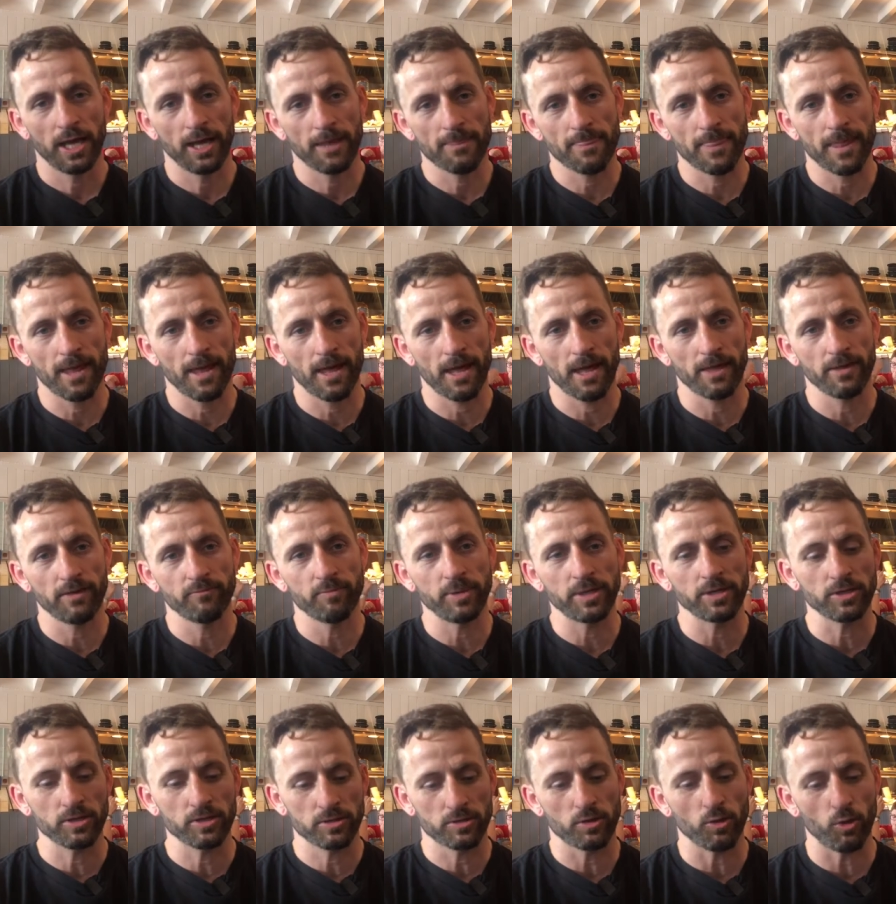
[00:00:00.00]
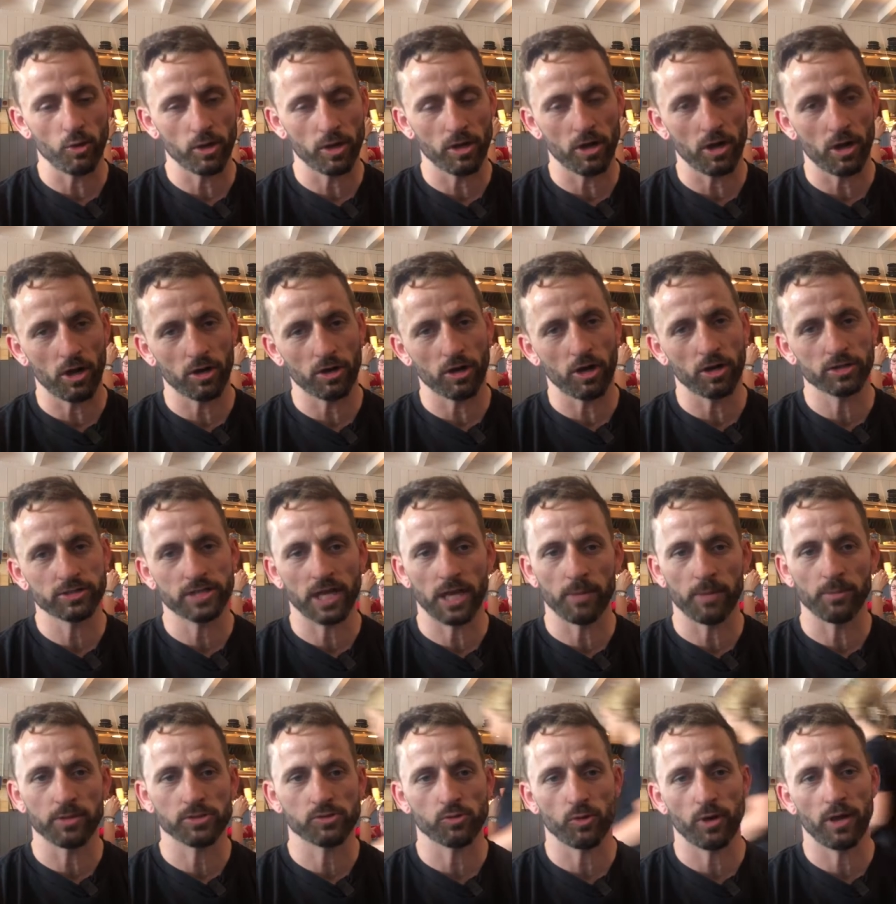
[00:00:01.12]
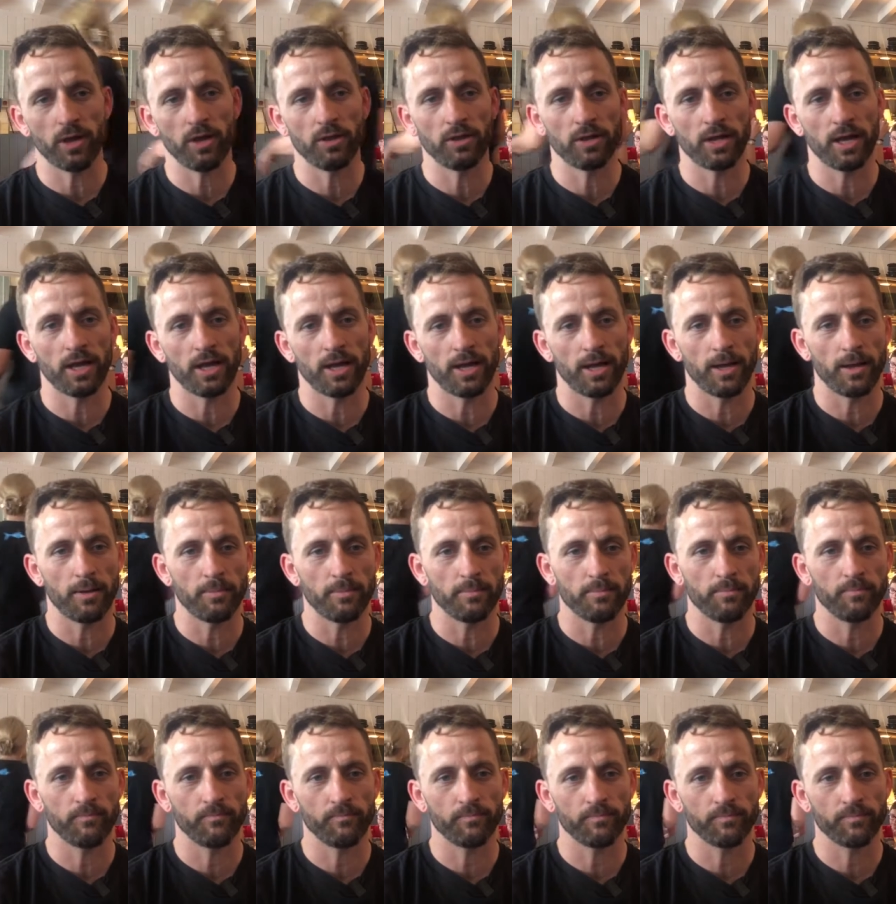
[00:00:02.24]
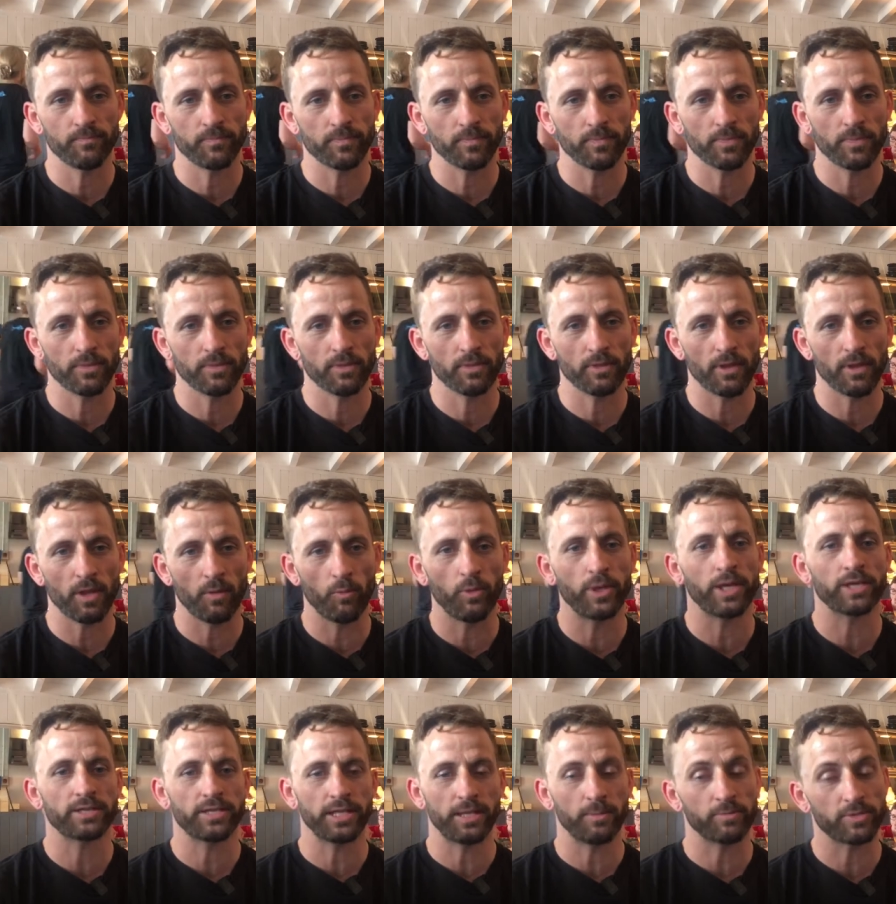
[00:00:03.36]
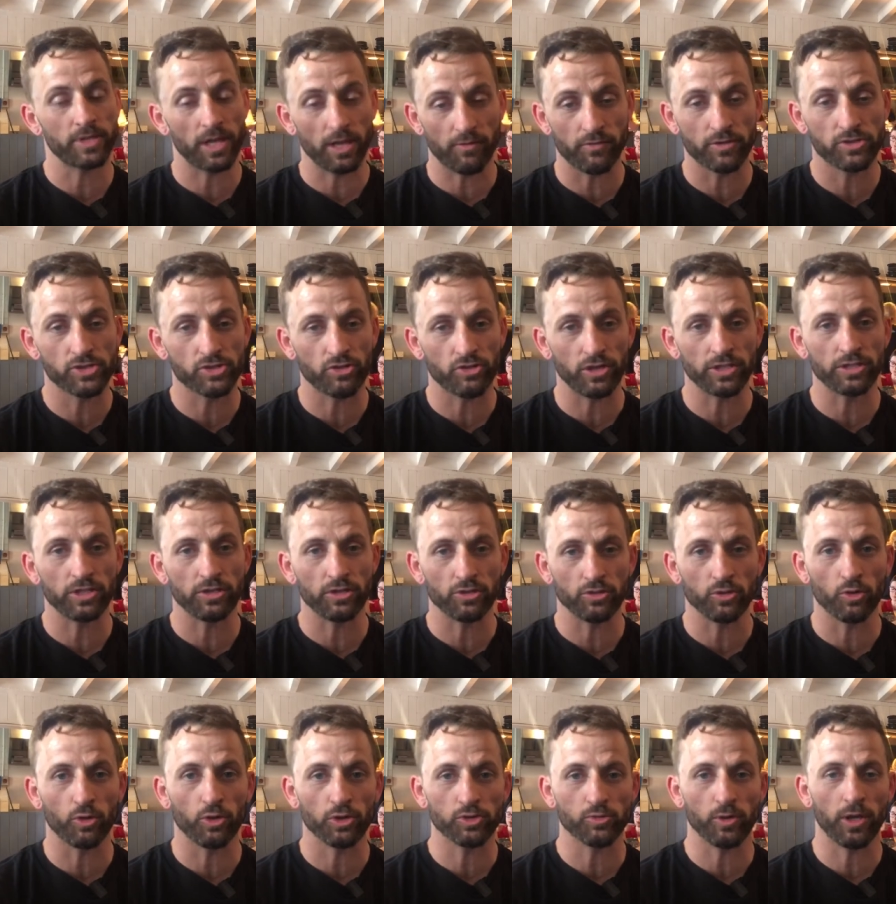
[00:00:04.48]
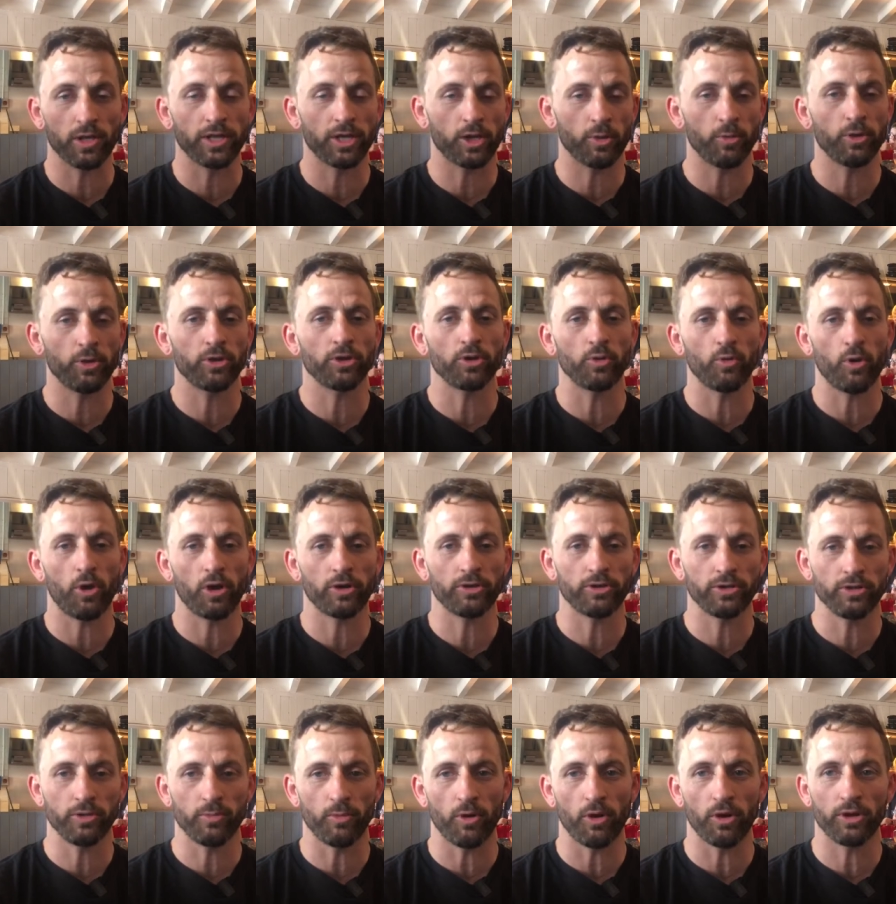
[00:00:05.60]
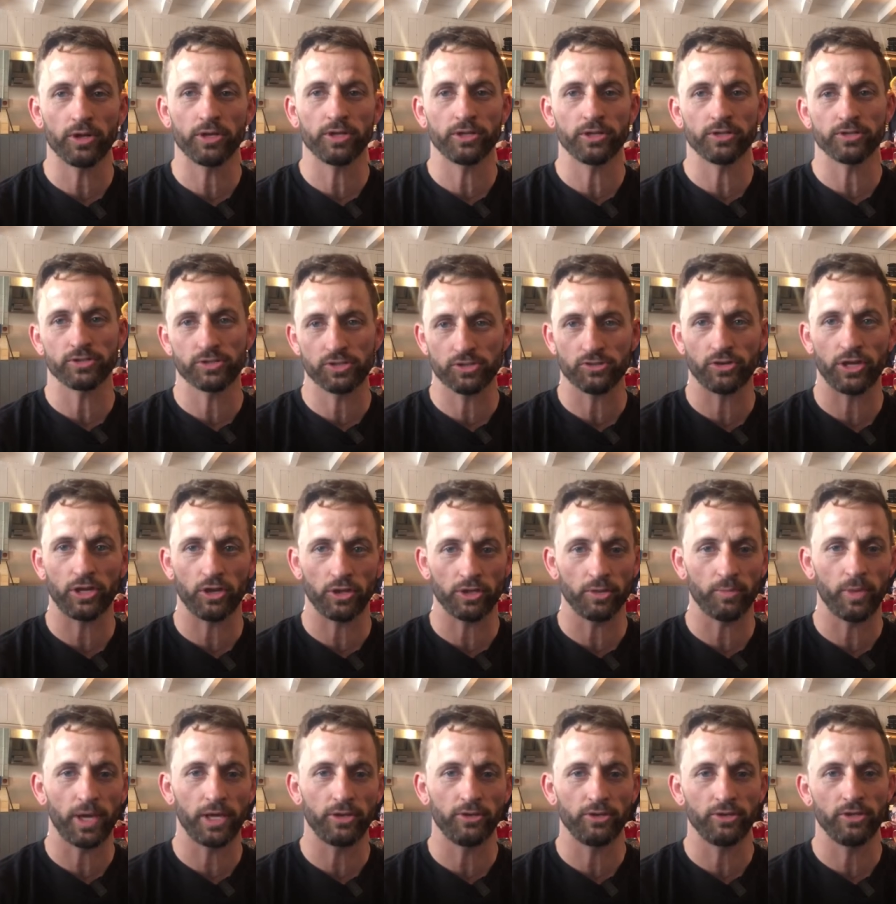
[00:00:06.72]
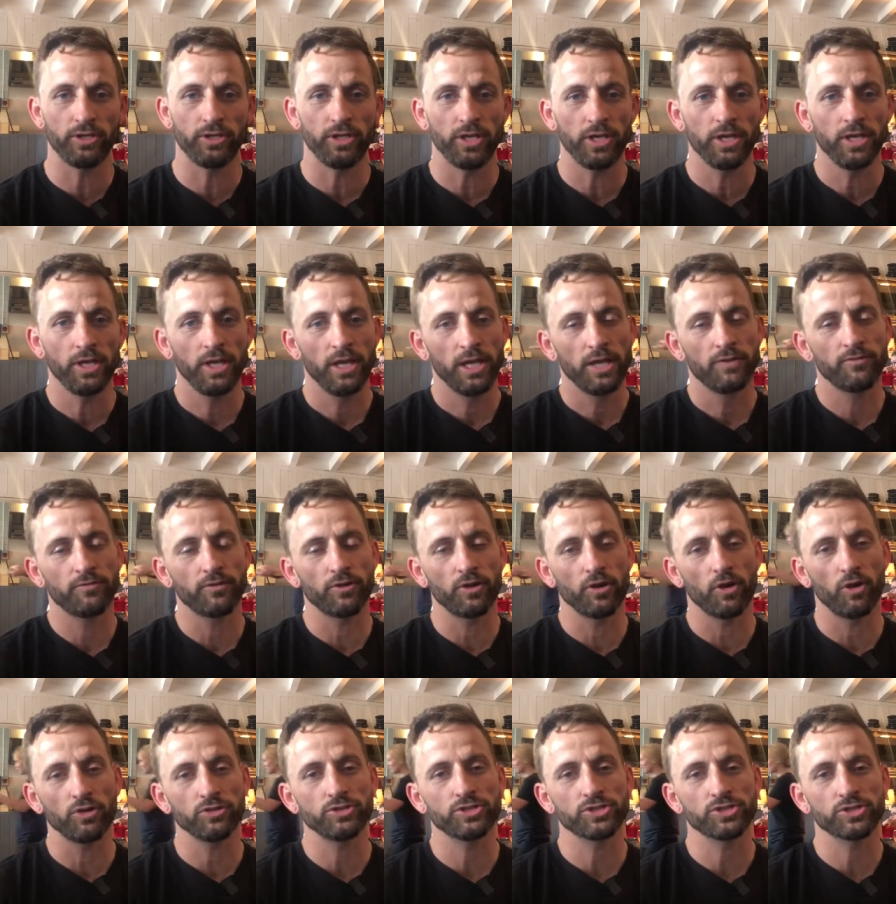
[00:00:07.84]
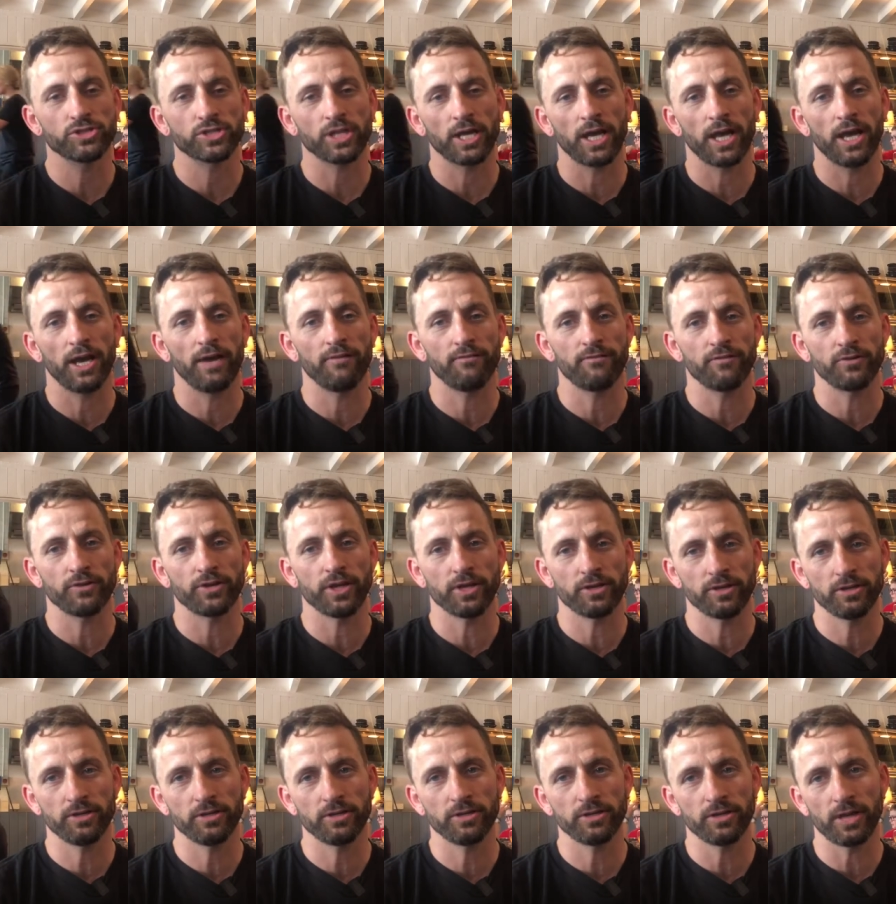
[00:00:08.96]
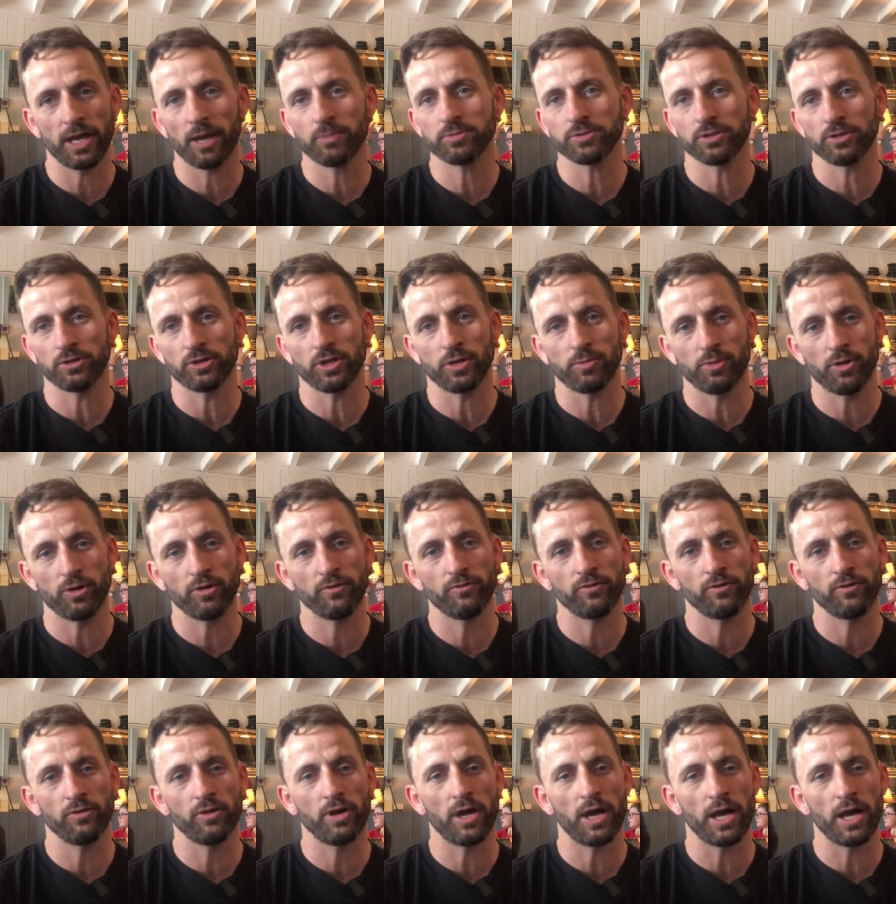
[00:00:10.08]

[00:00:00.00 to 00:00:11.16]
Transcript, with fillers: Yeah, uh, they've been going a long, long time as well. Um, and we get them delivered straight to the door as well. They come out of the water in the morning and they're straight on the menu for lunch and for dinner. Absolutely beautiful.